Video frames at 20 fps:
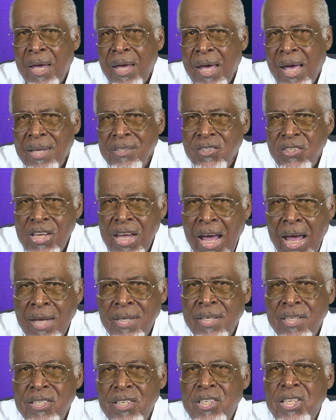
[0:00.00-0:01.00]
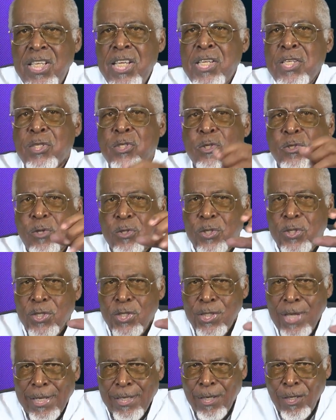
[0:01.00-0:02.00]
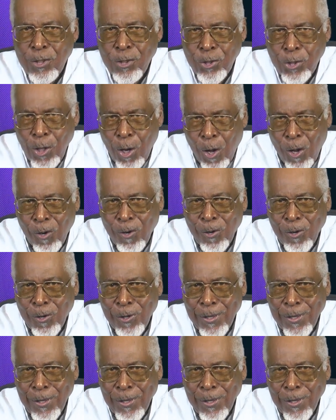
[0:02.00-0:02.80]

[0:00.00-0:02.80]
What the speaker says: as the island needs to settle down